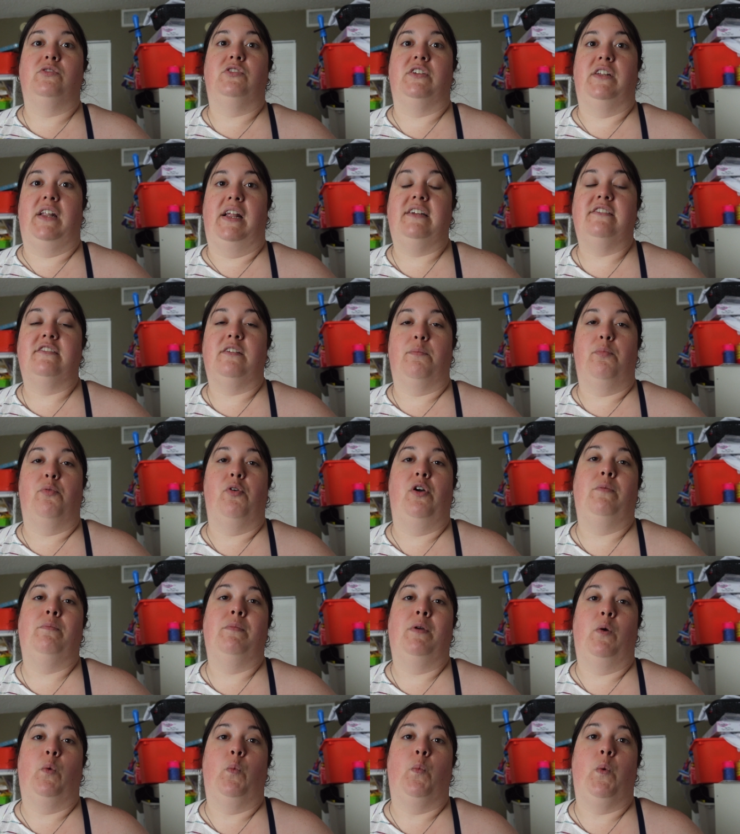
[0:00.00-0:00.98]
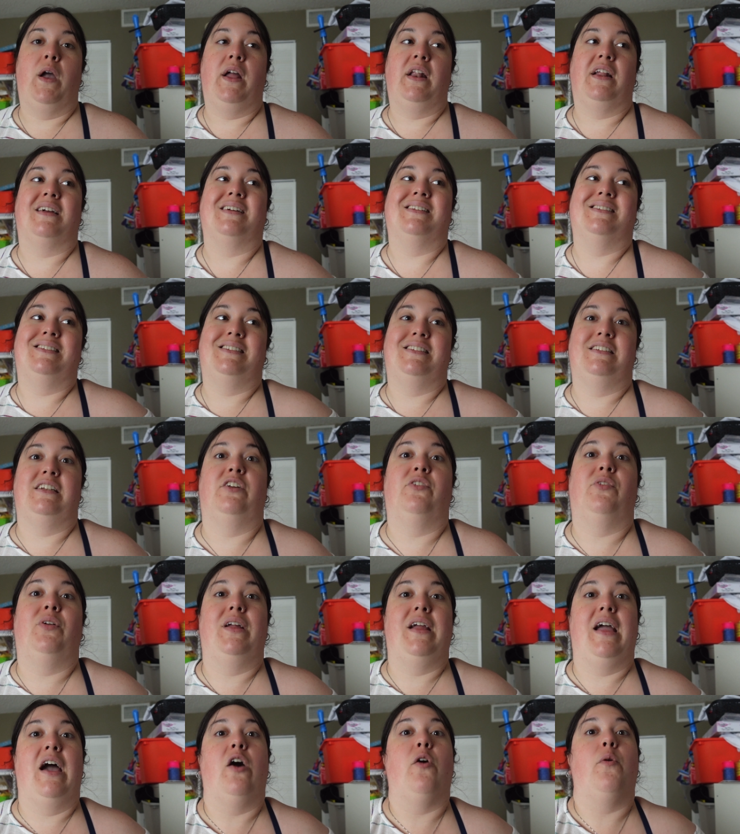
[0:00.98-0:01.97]
today's appointment went
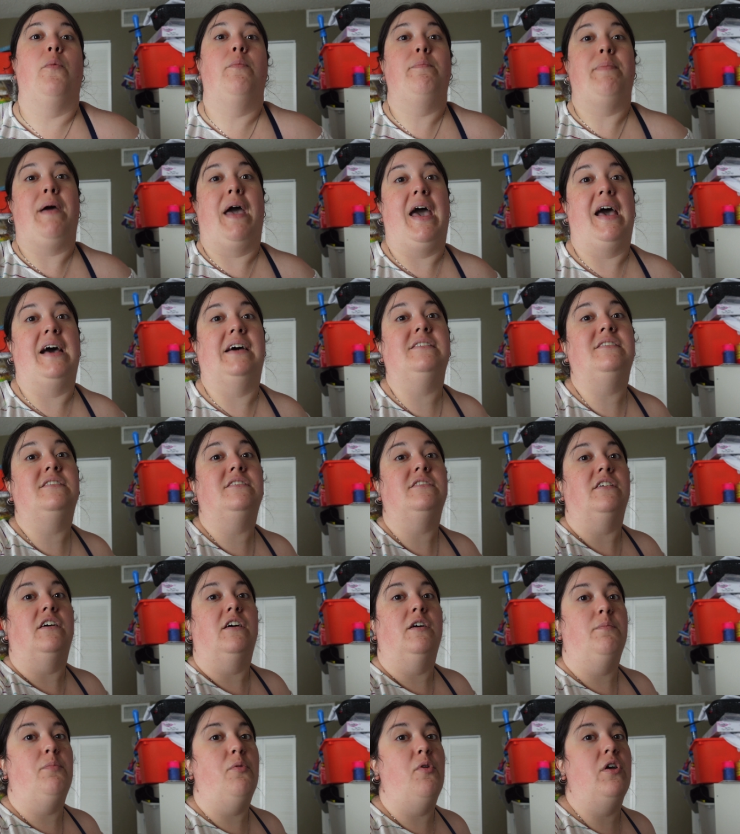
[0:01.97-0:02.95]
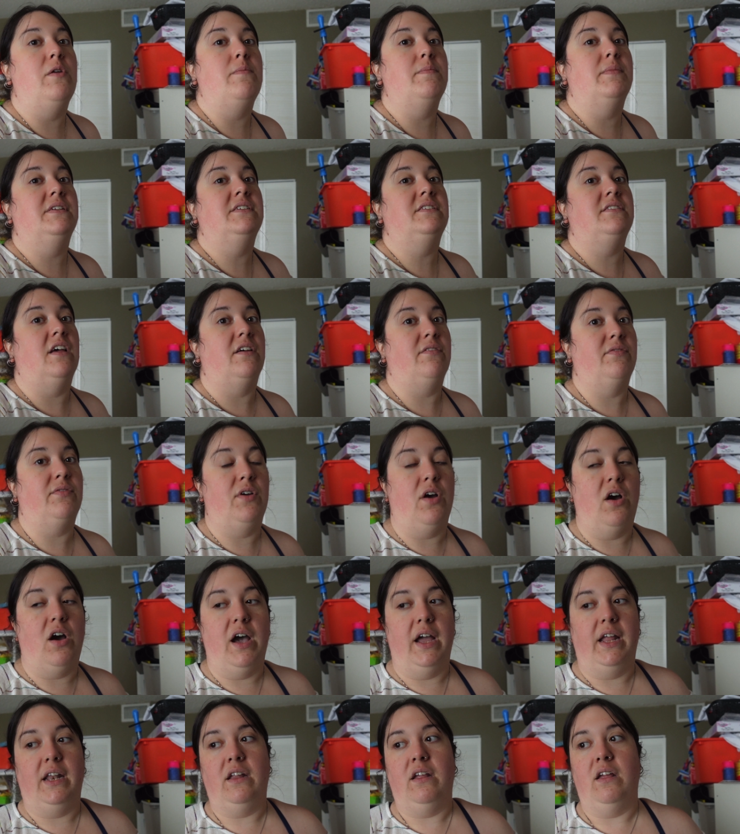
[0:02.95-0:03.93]
considering how past appointments have
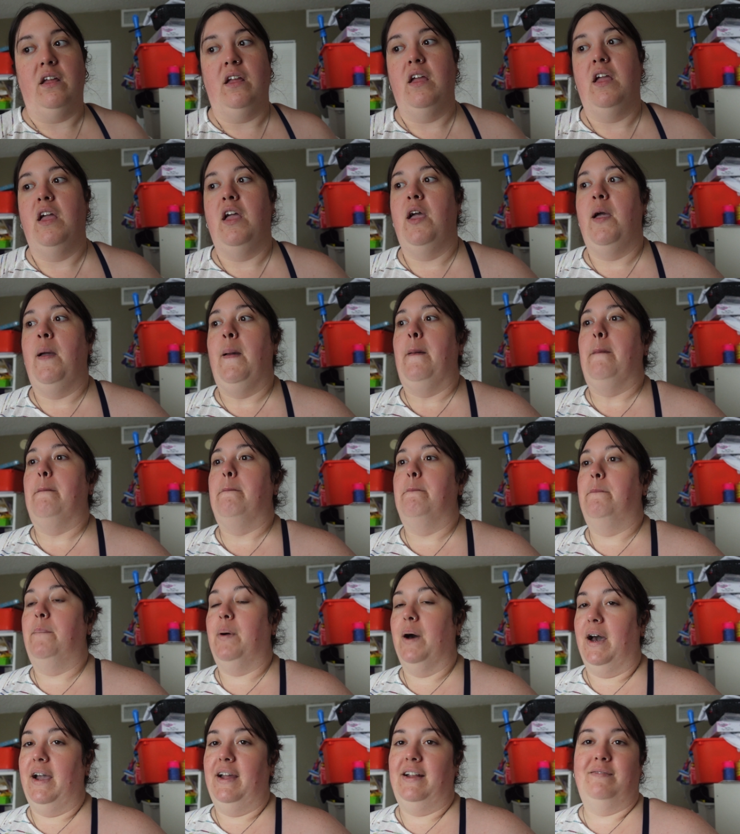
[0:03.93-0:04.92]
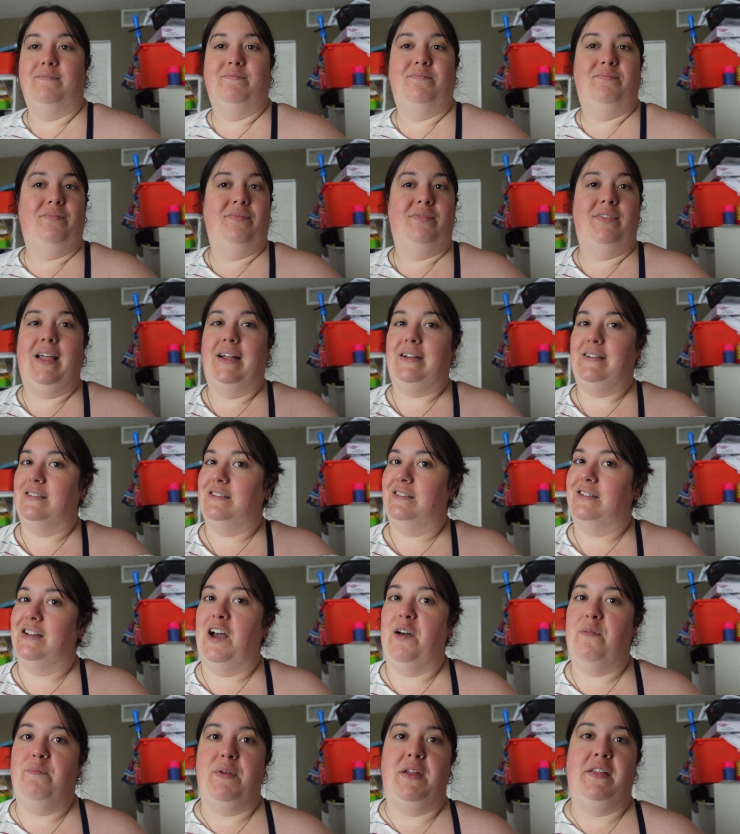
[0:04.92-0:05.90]
gone. But that does
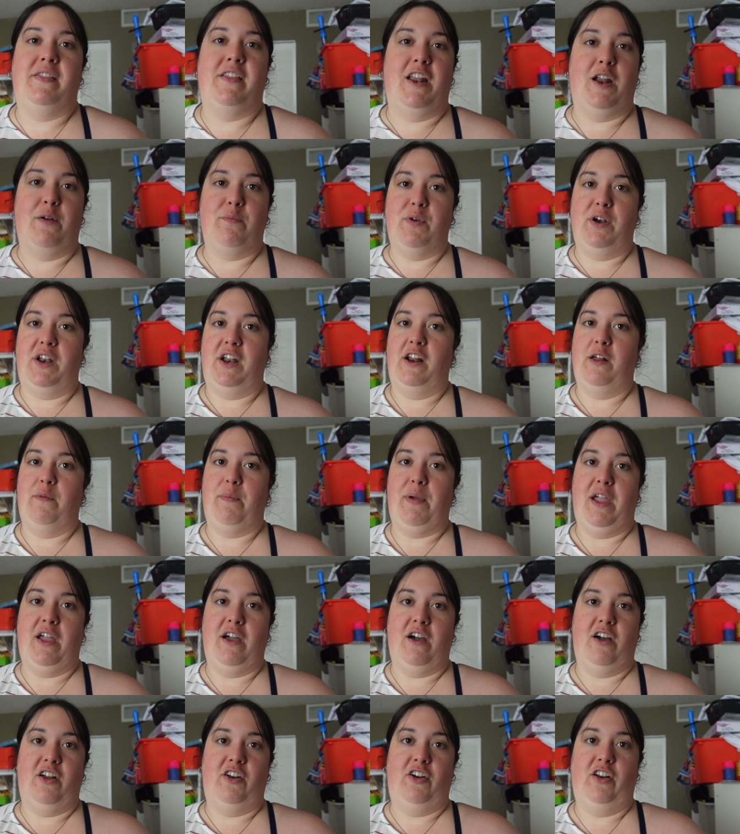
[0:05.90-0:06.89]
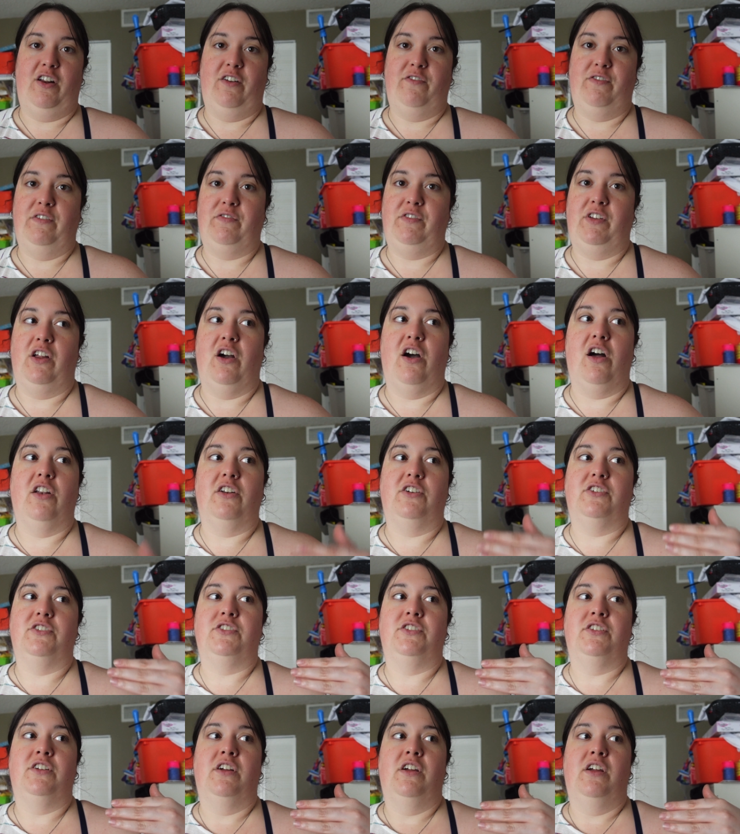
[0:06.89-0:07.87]
not mean that I'm ready to pay
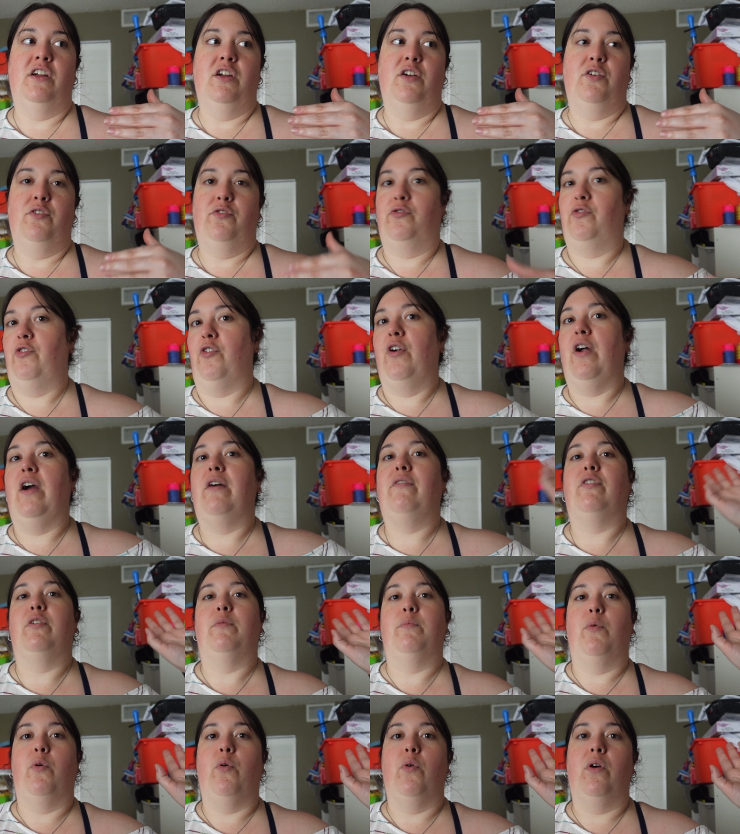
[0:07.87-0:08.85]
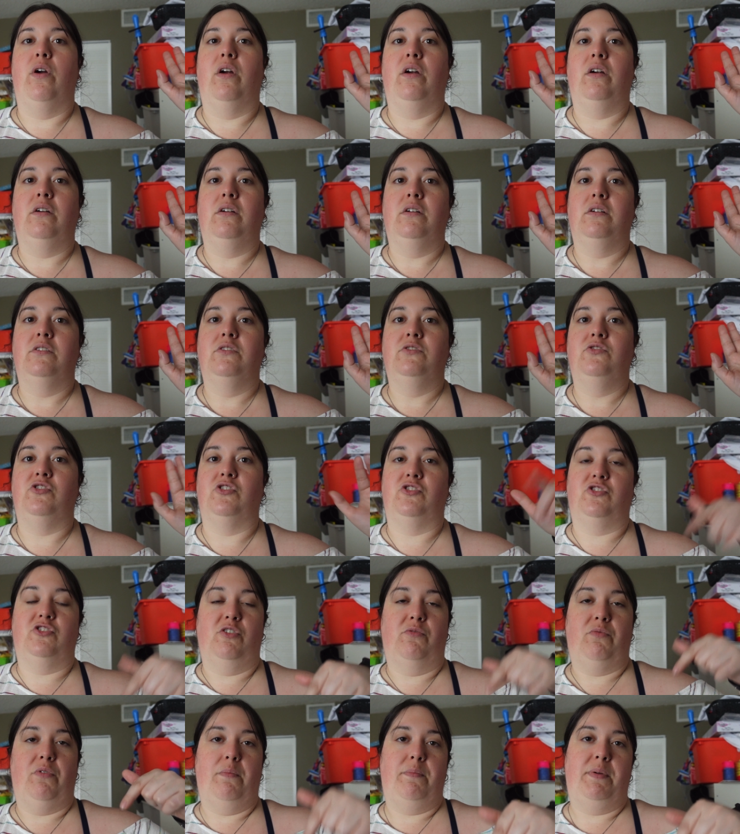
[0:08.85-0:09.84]
$150 forevermore
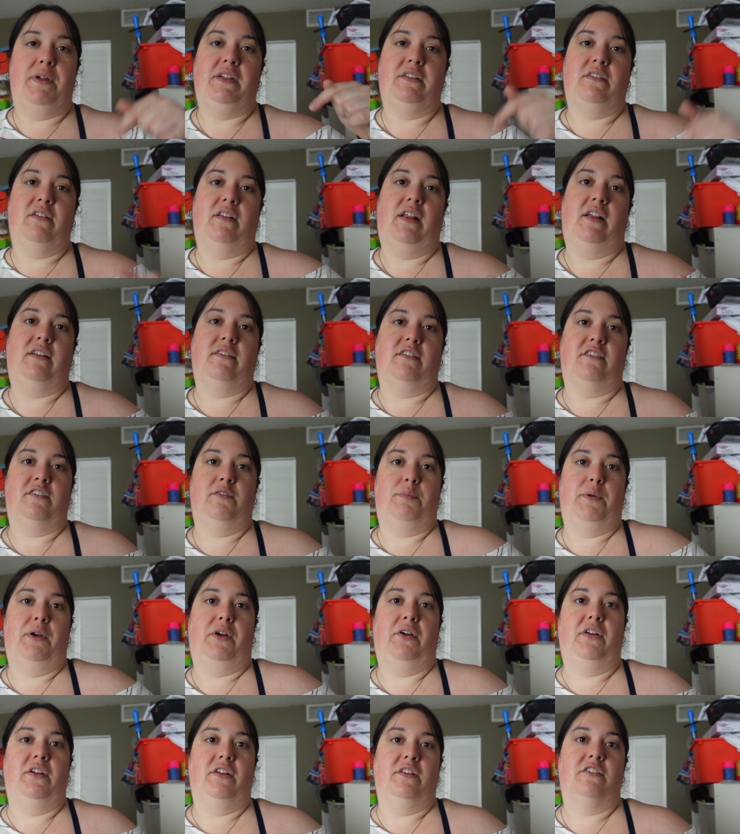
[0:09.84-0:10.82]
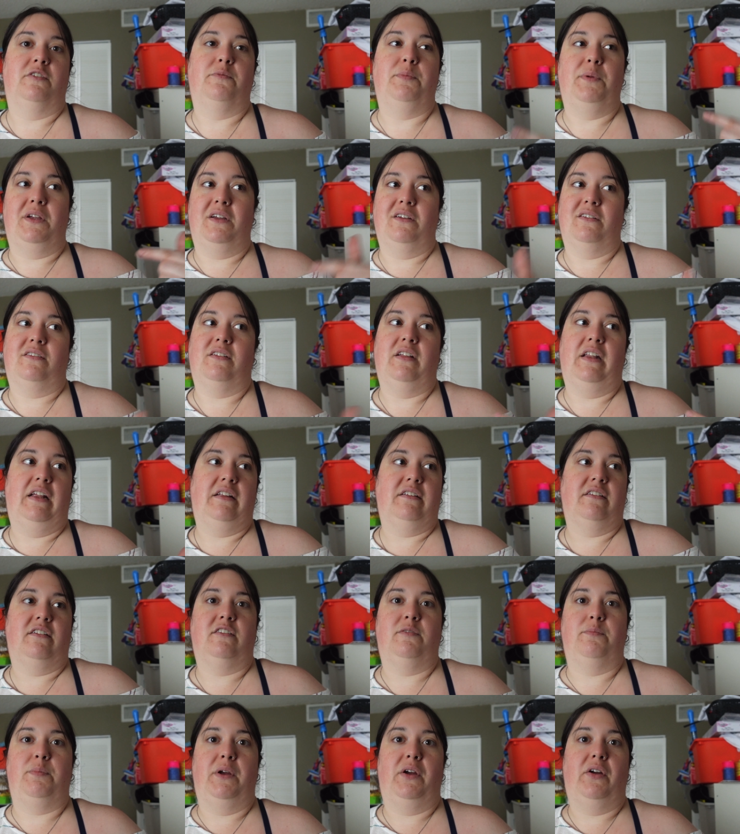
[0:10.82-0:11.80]
just to repeat today's experience because today's
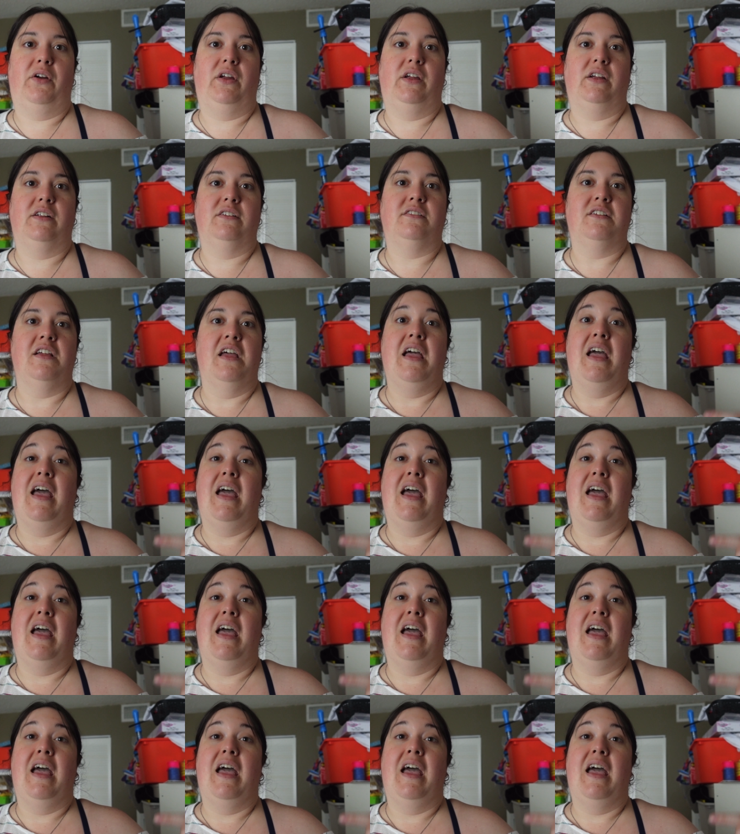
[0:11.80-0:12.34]
experience,